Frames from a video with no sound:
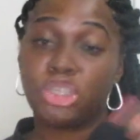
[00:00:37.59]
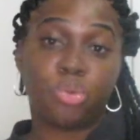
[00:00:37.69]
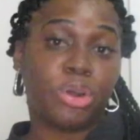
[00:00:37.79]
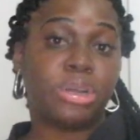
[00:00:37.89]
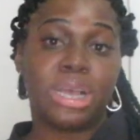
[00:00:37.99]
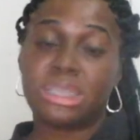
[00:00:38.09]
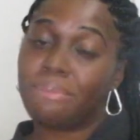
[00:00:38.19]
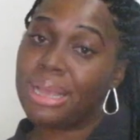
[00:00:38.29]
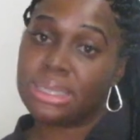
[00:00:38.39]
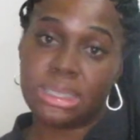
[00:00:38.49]
Twitter
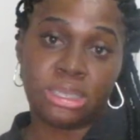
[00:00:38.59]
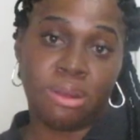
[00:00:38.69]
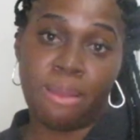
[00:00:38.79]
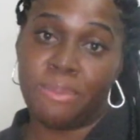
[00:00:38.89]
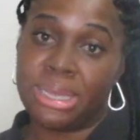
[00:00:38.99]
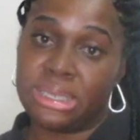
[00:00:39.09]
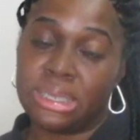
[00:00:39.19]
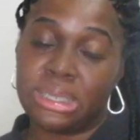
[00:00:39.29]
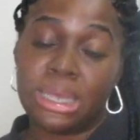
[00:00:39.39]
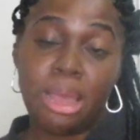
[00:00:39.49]
doesn't make sense to our
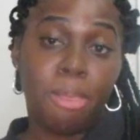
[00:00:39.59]
business.